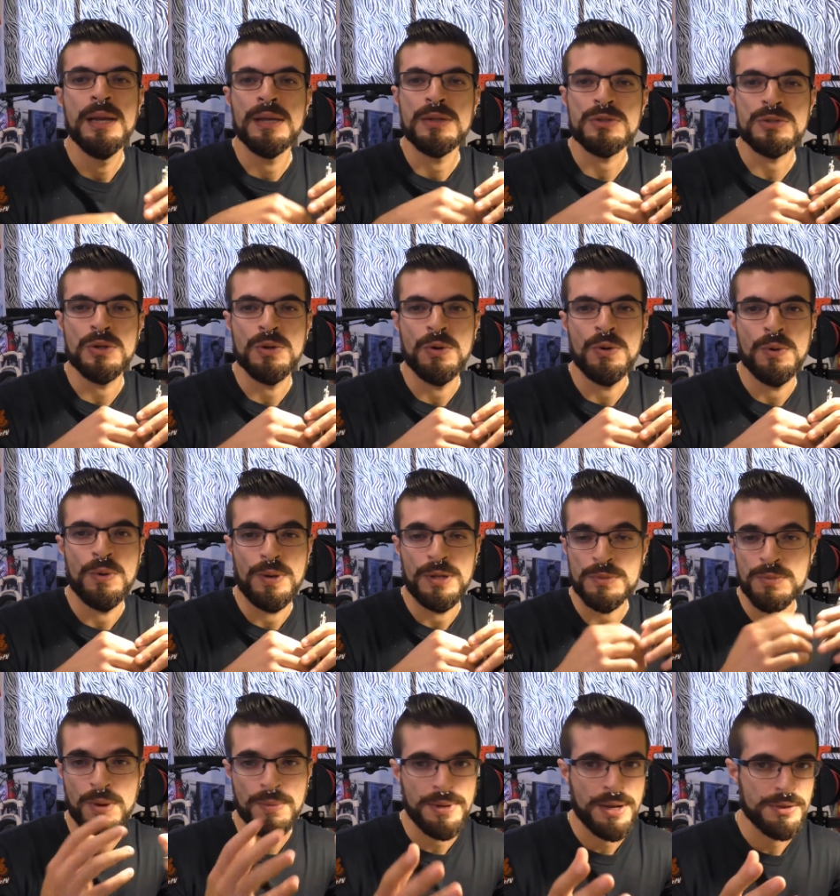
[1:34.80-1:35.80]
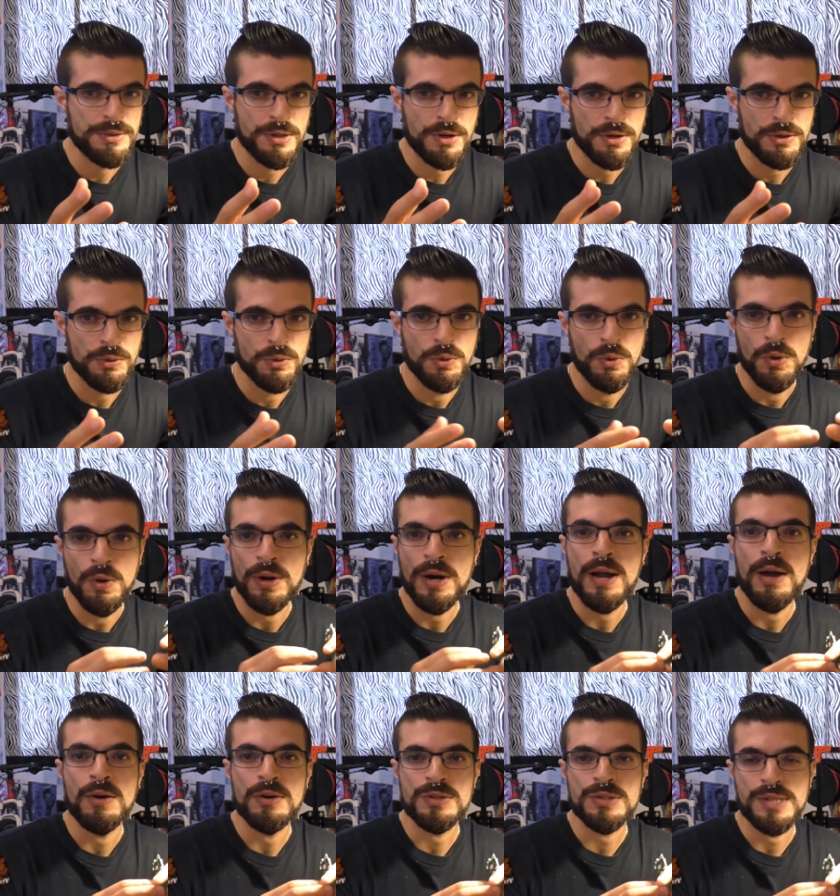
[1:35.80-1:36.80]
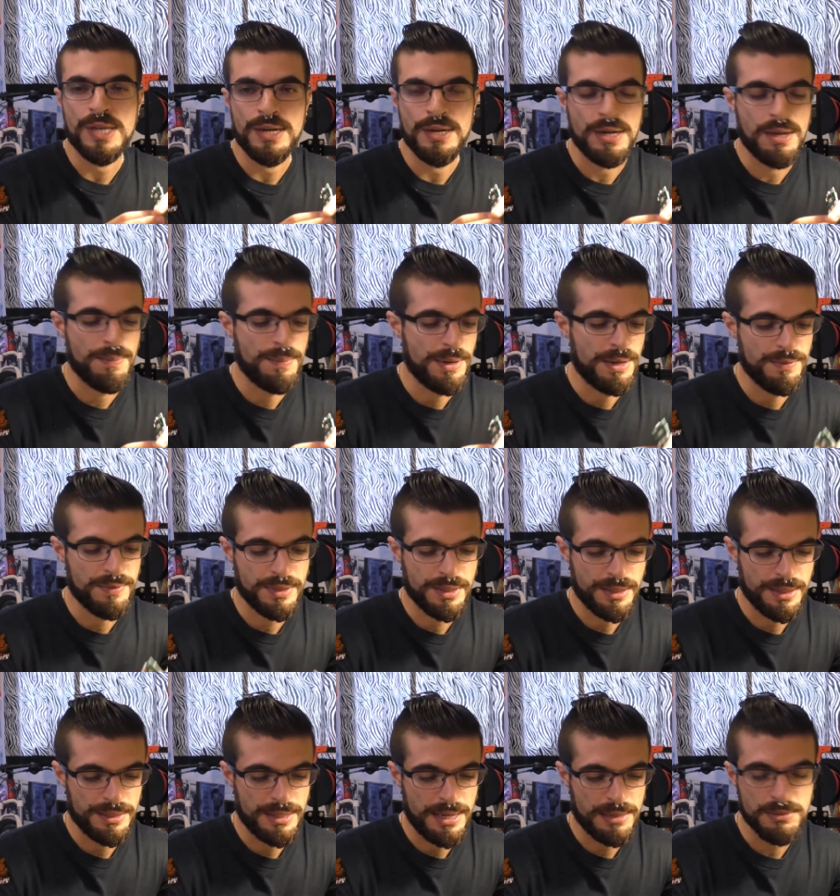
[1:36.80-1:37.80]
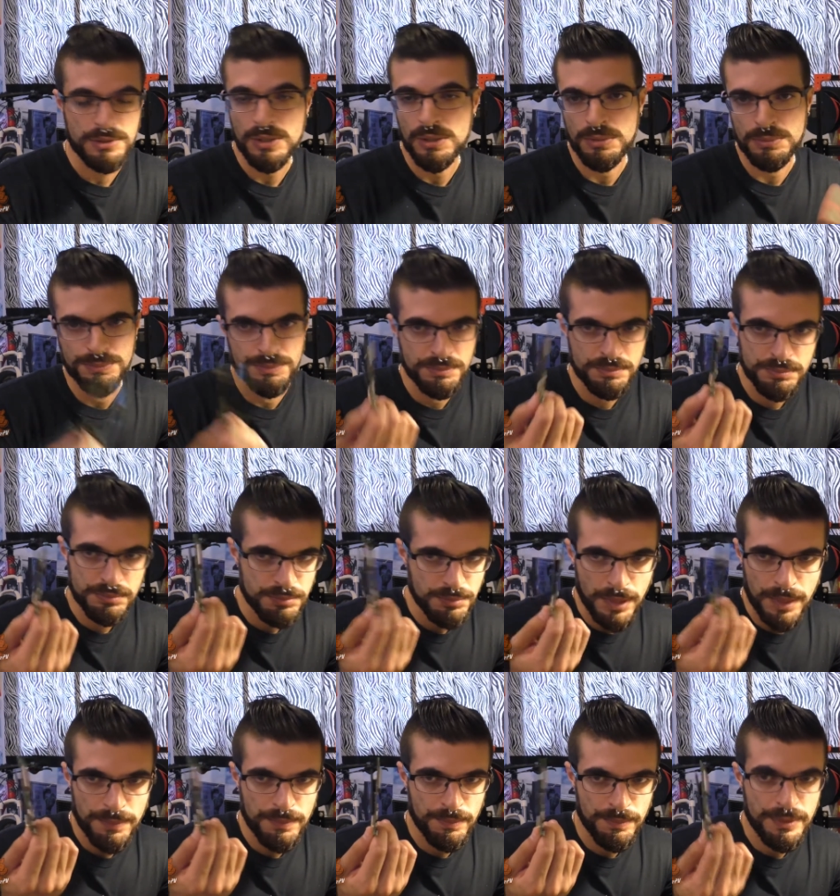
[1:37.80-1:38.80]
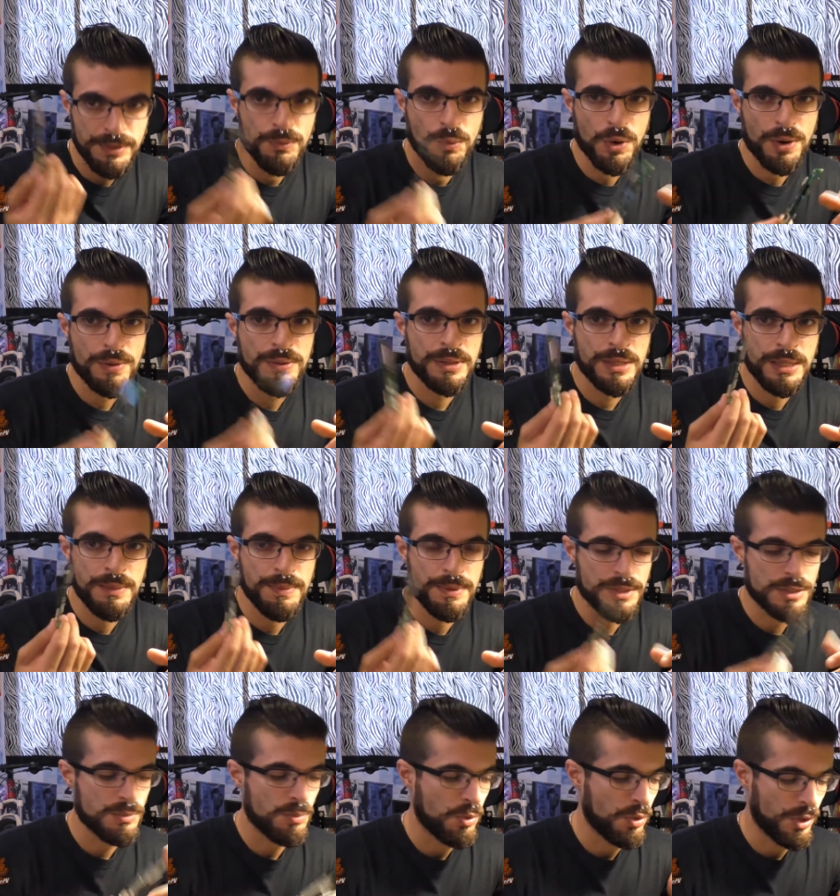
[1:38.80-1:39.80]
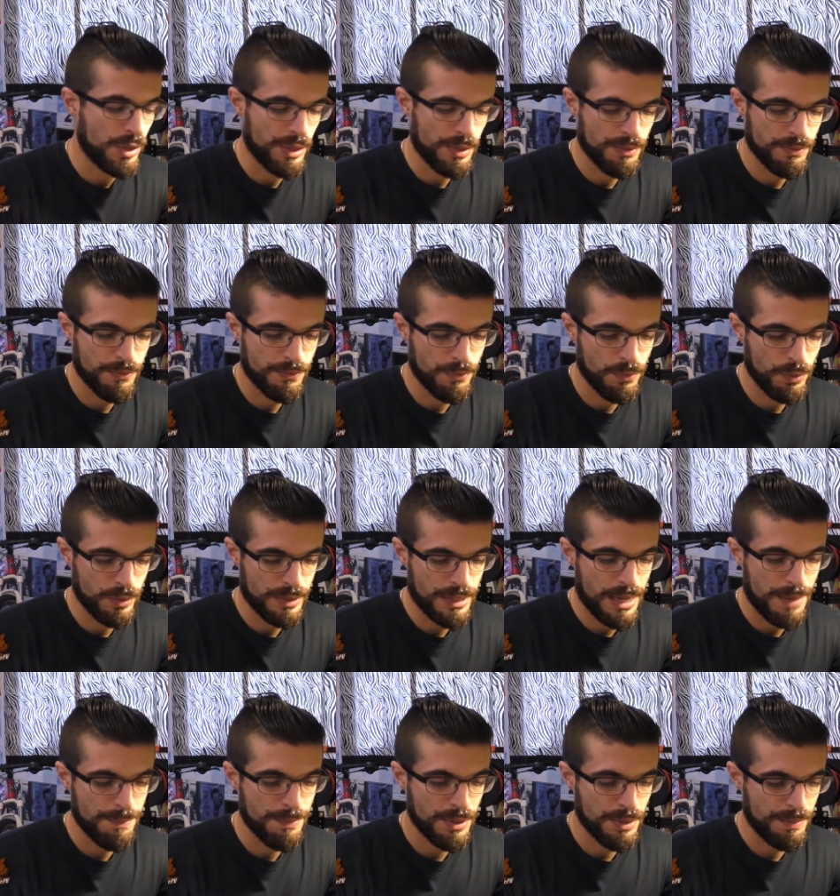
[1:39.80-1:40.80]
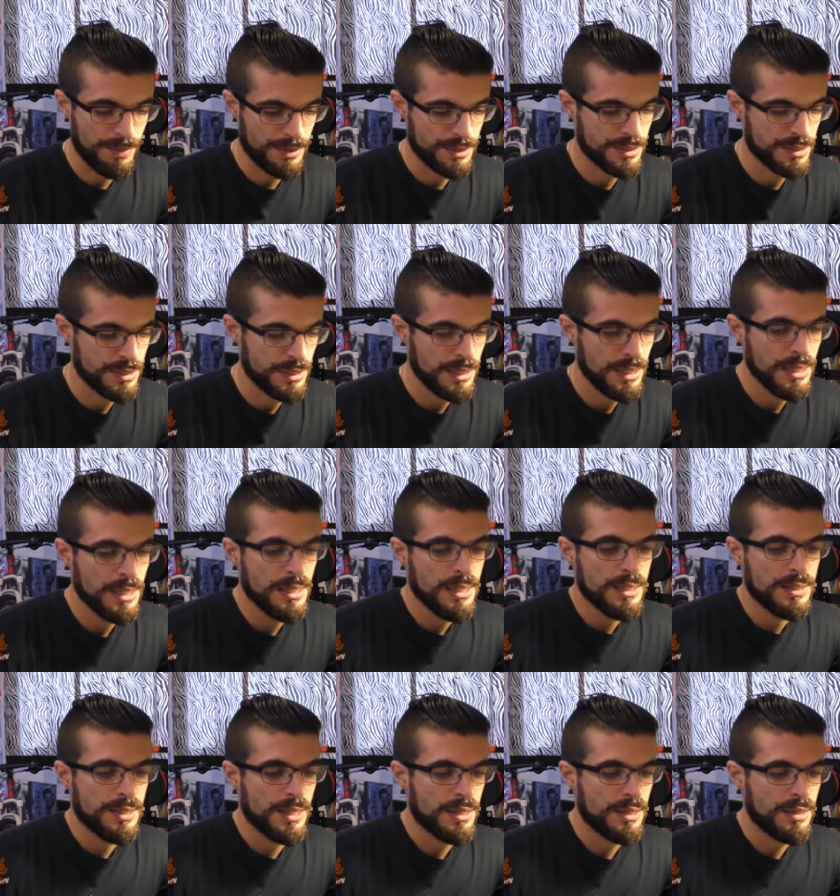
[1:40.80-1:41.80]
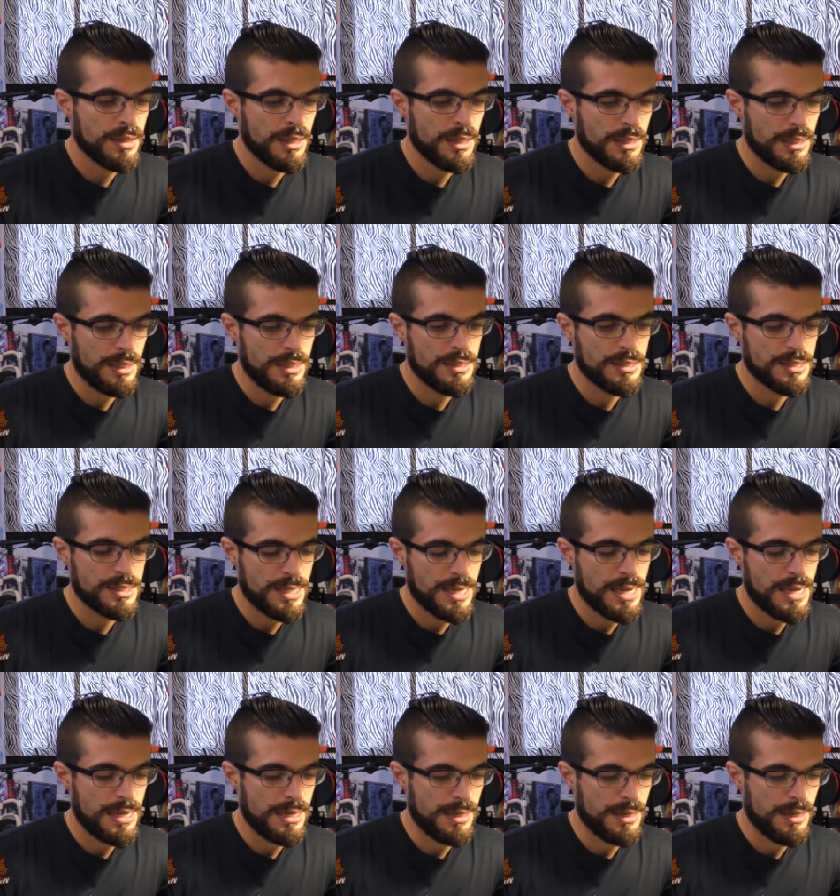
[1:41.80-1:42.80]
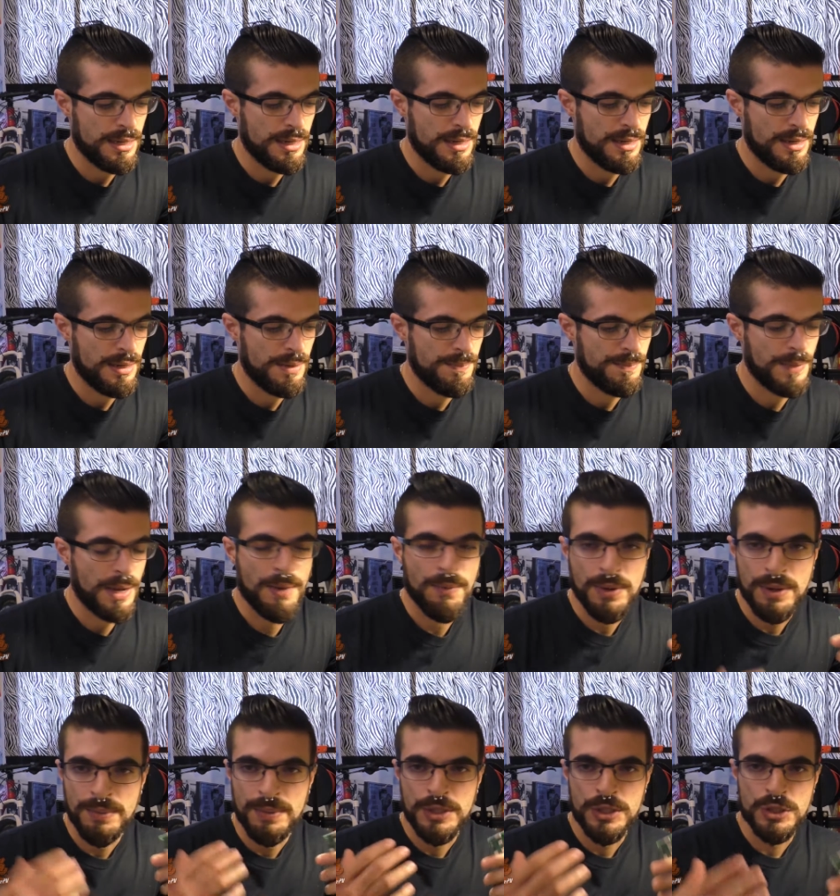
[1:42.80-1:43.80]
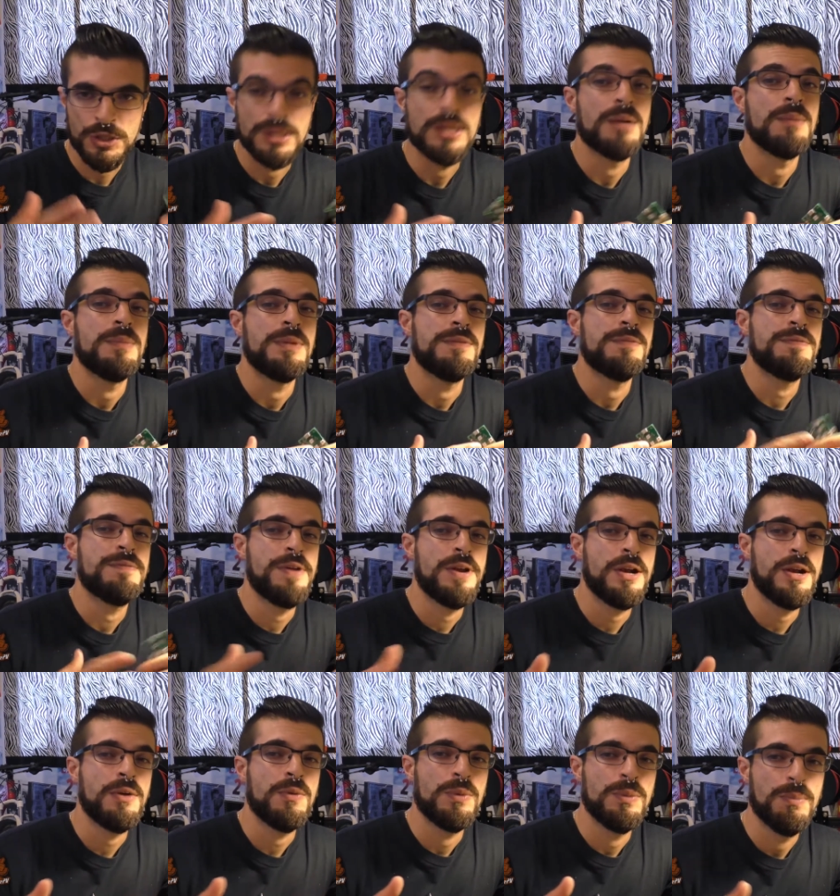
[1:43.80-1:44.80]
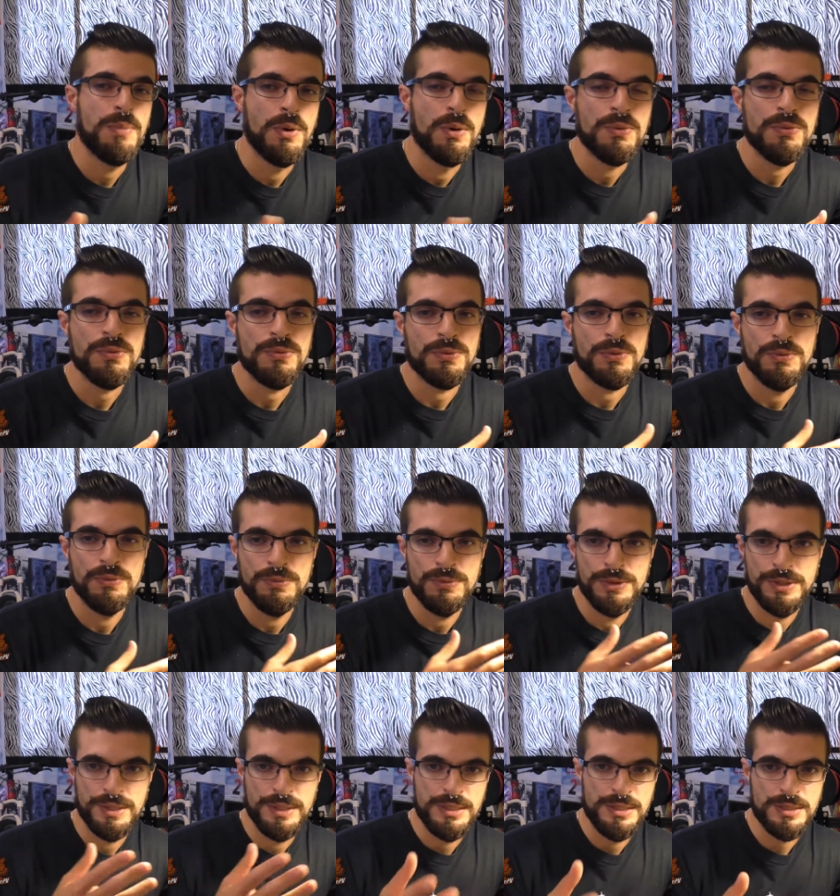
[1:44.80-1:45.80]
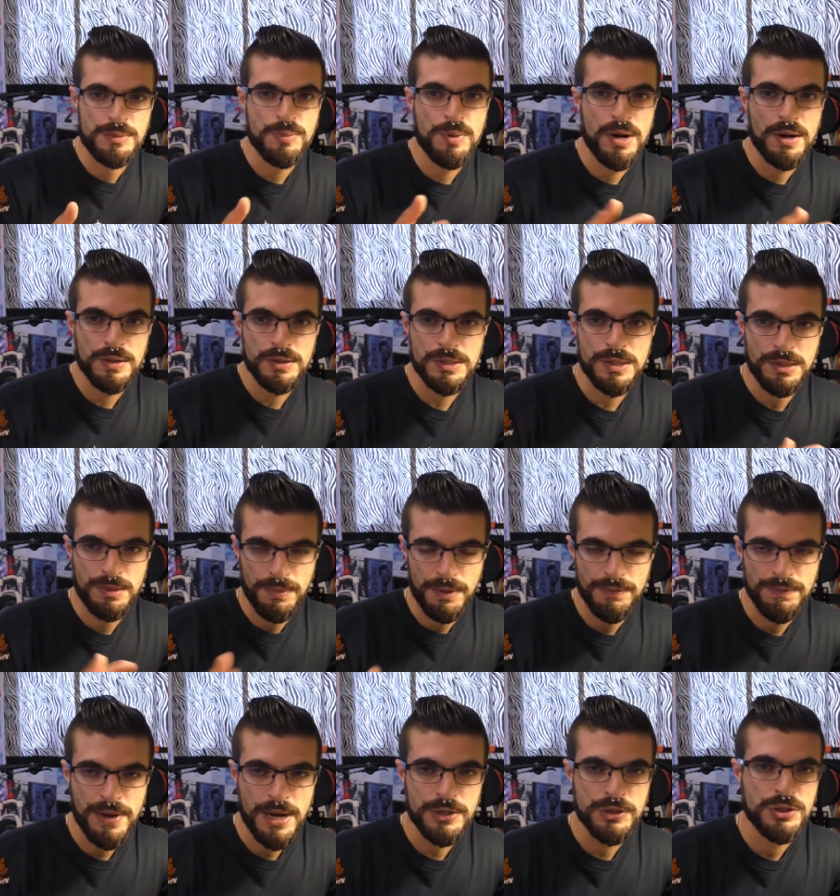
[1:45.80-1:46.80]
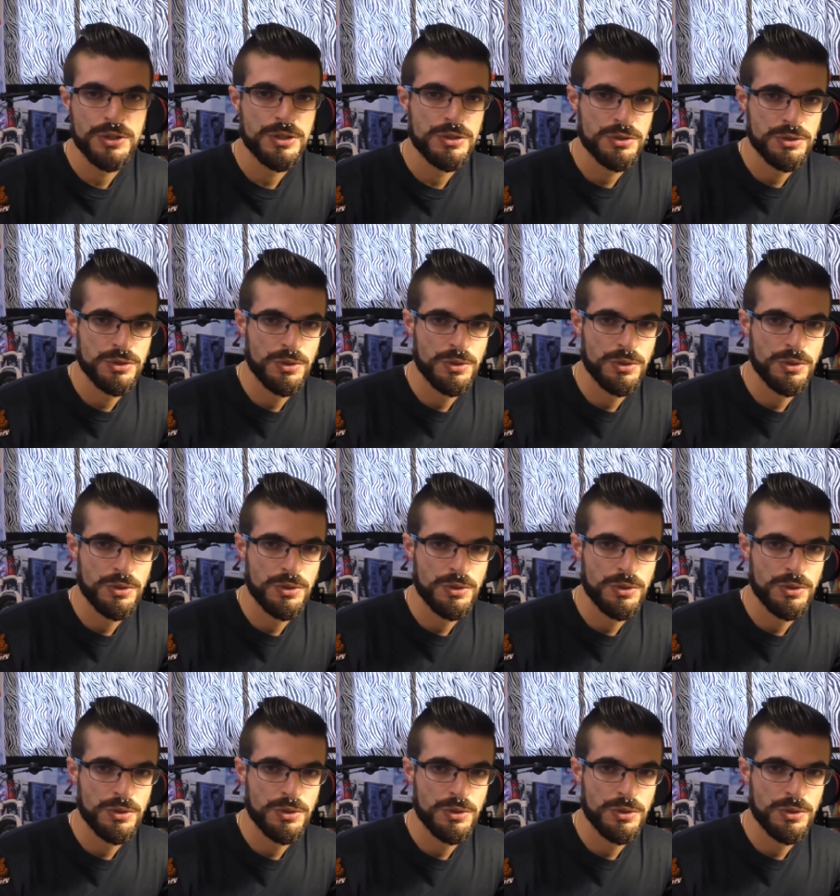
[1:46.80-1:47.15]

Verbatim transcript: So it's probably out there on Google on how to set it up and everything like that. So might be worth keeping this board for that purpose. The other thing is that I want to make sure that I'm being fair with both of these products and the manufacturers.